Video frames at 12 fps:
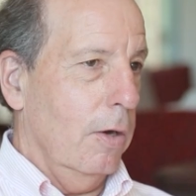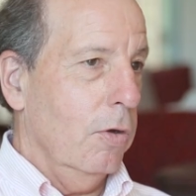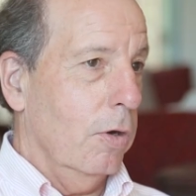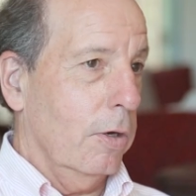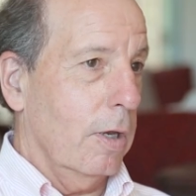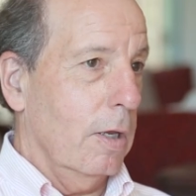
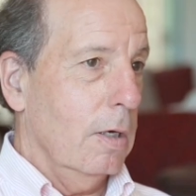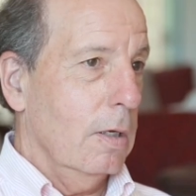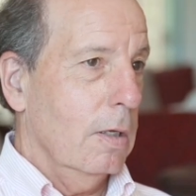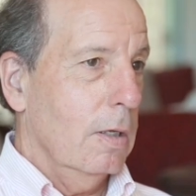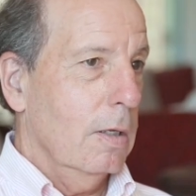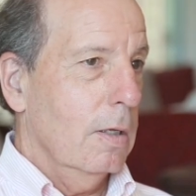unhook it,
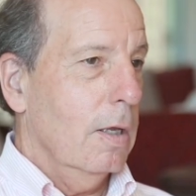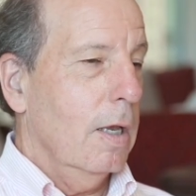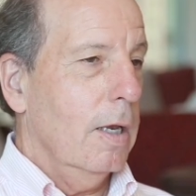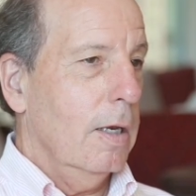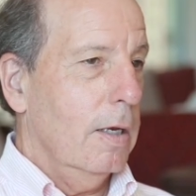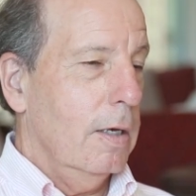
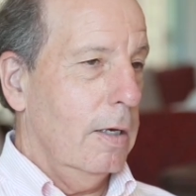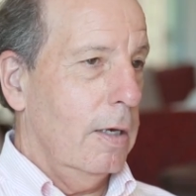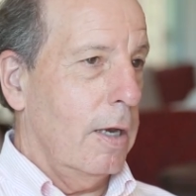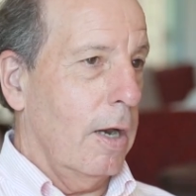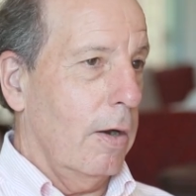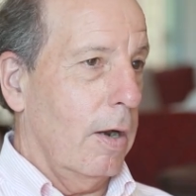
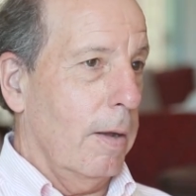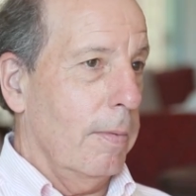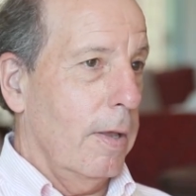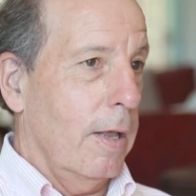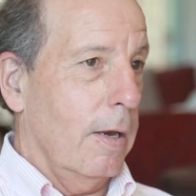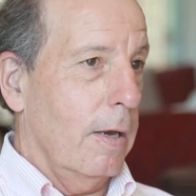
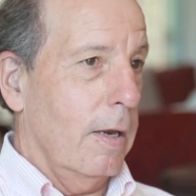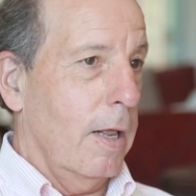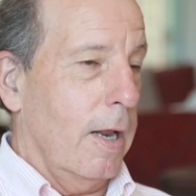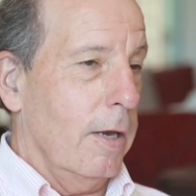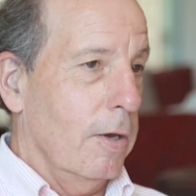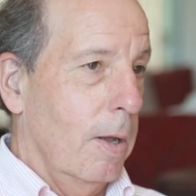
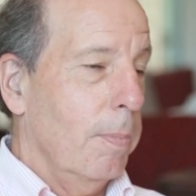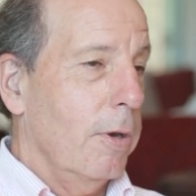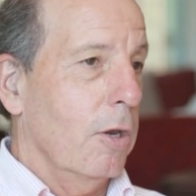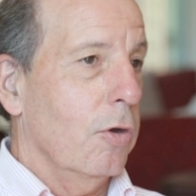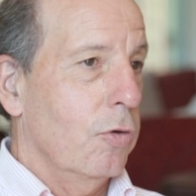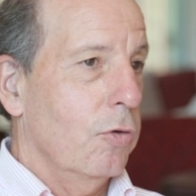and I dump
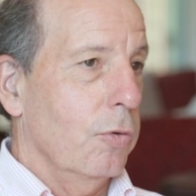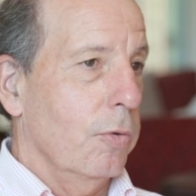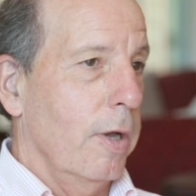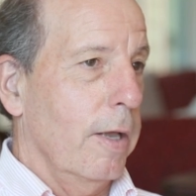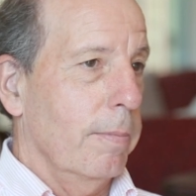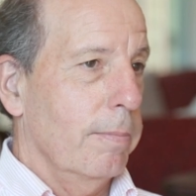it
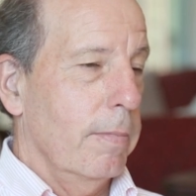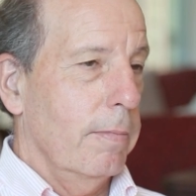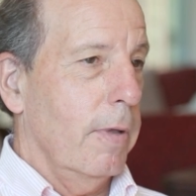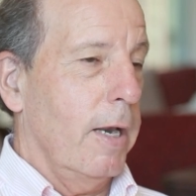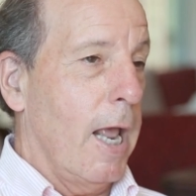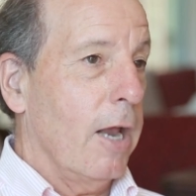into
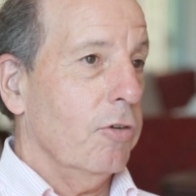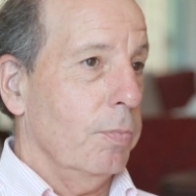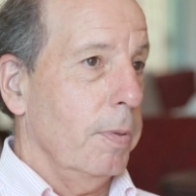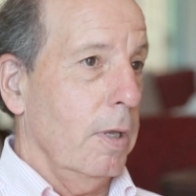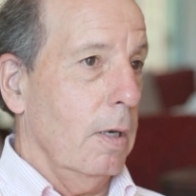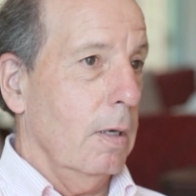an ash
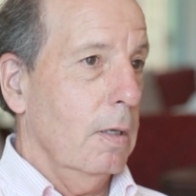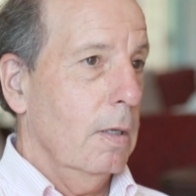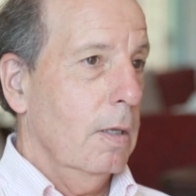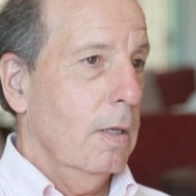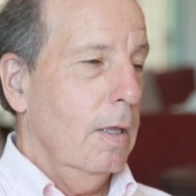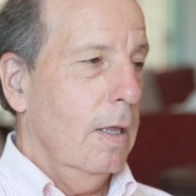bin,
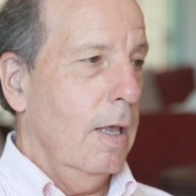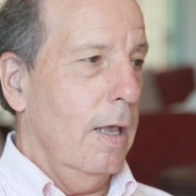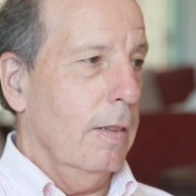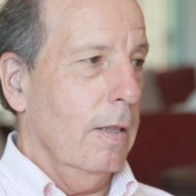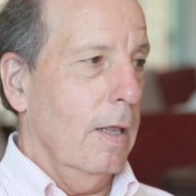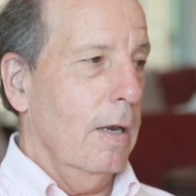
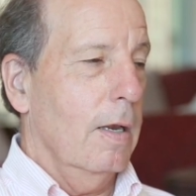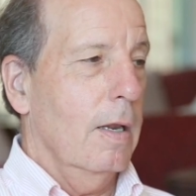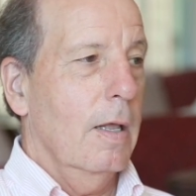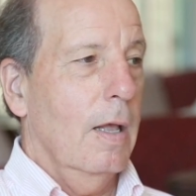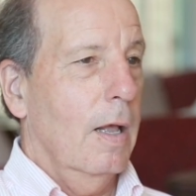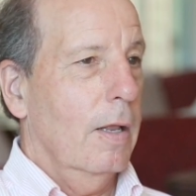and then
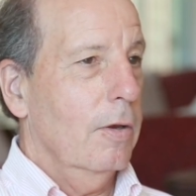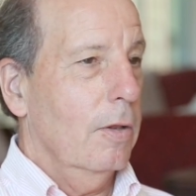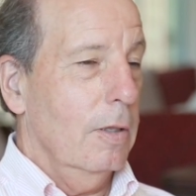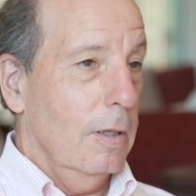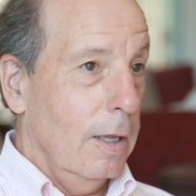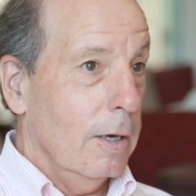
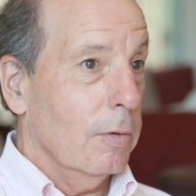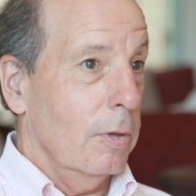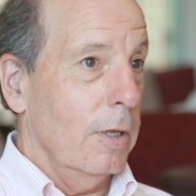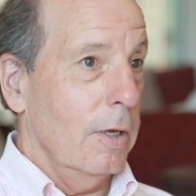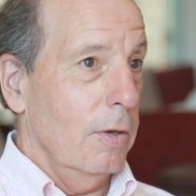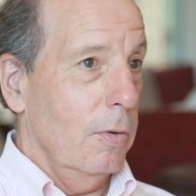
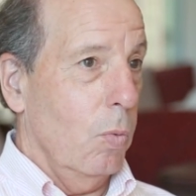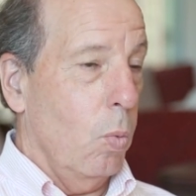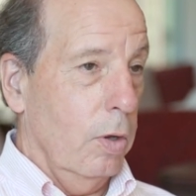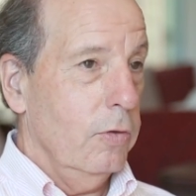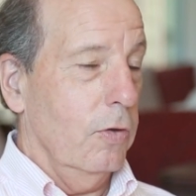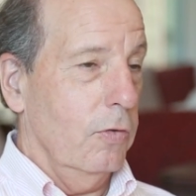literally
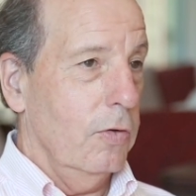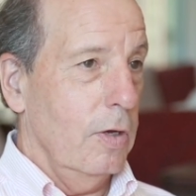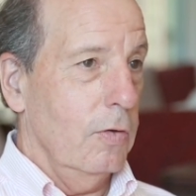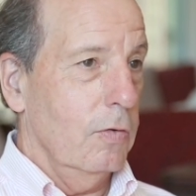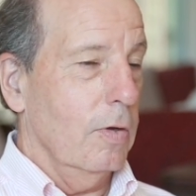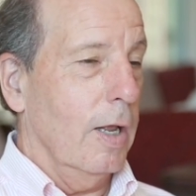once a
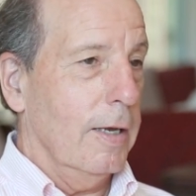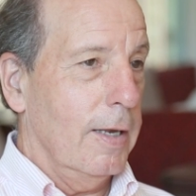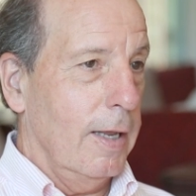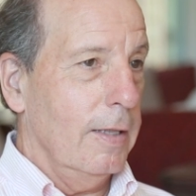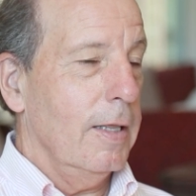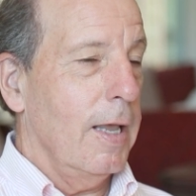season, I
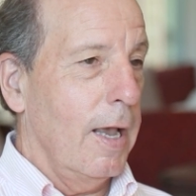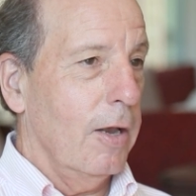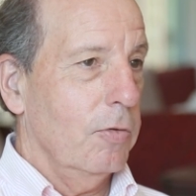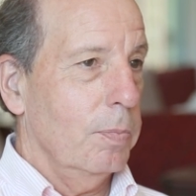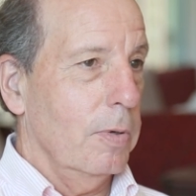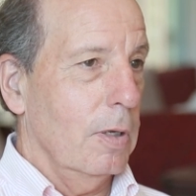take the
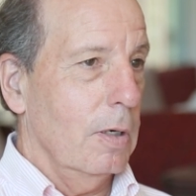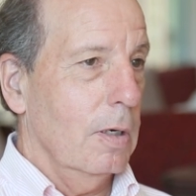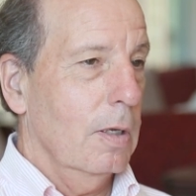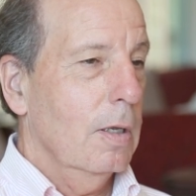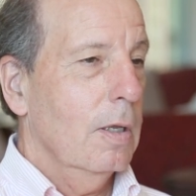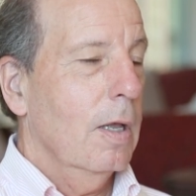ash bin,
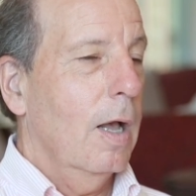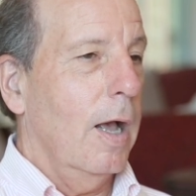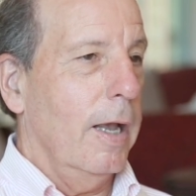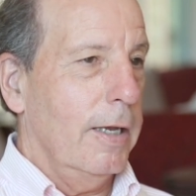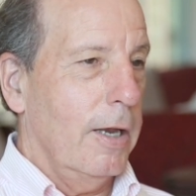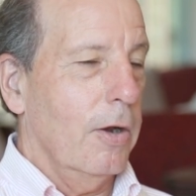
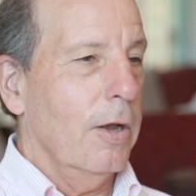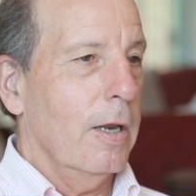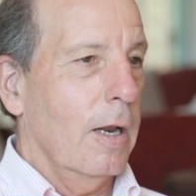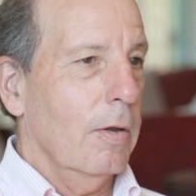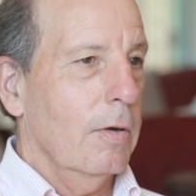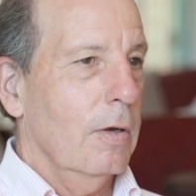I carry
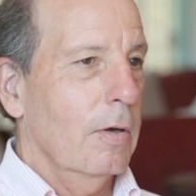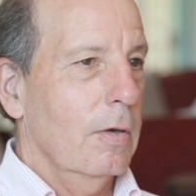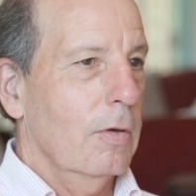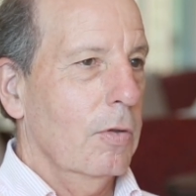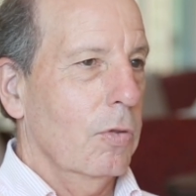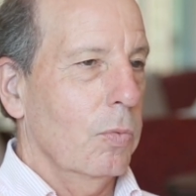it out
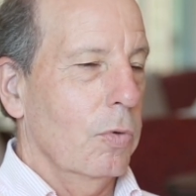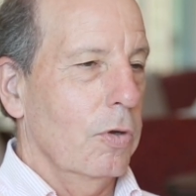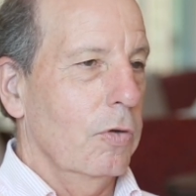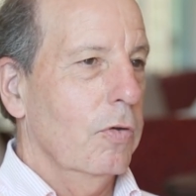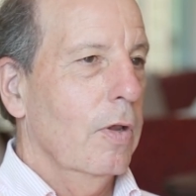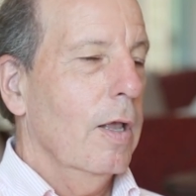into the
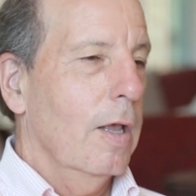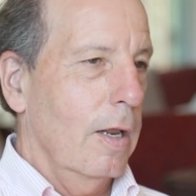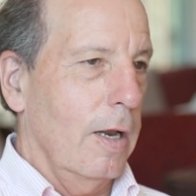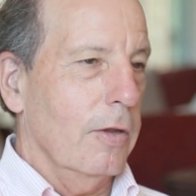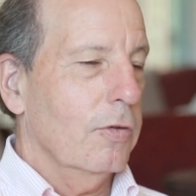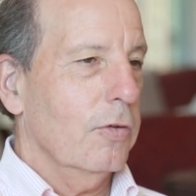woods,
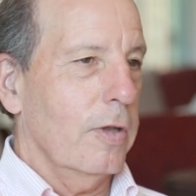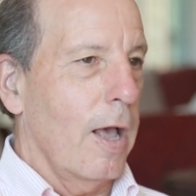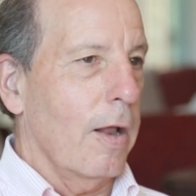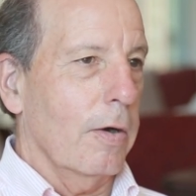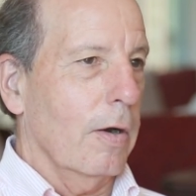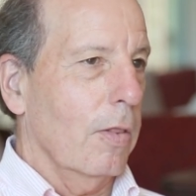and I
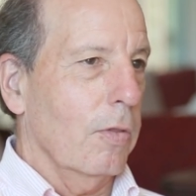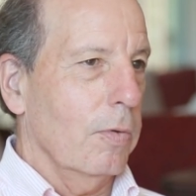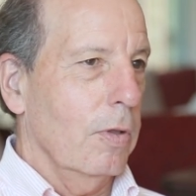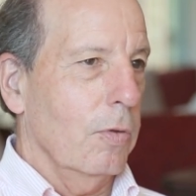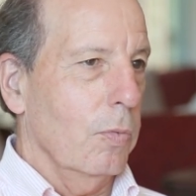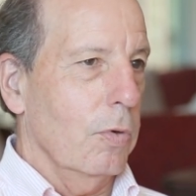scatter it
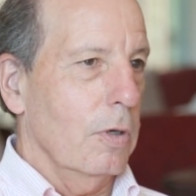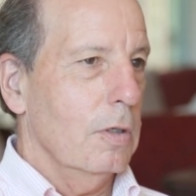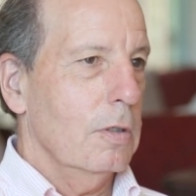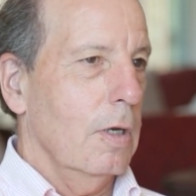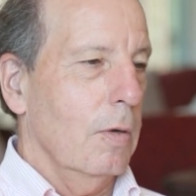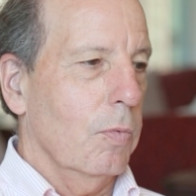in the
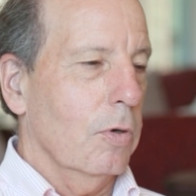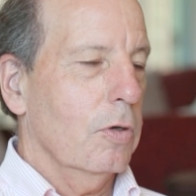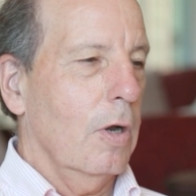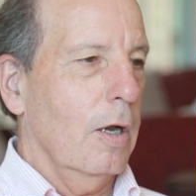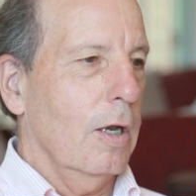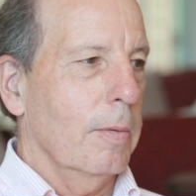woods. And we're
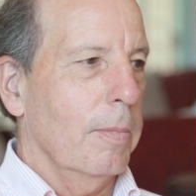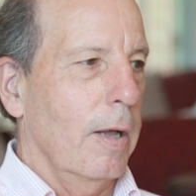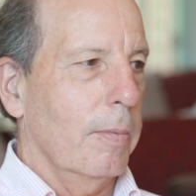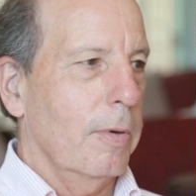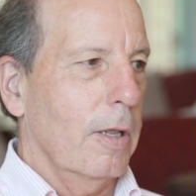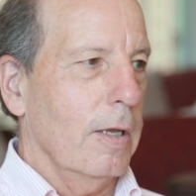talking
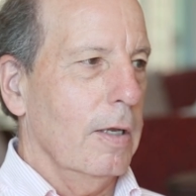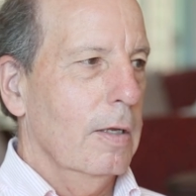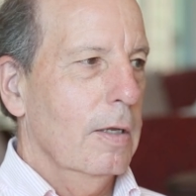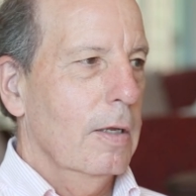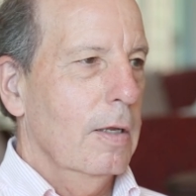about probably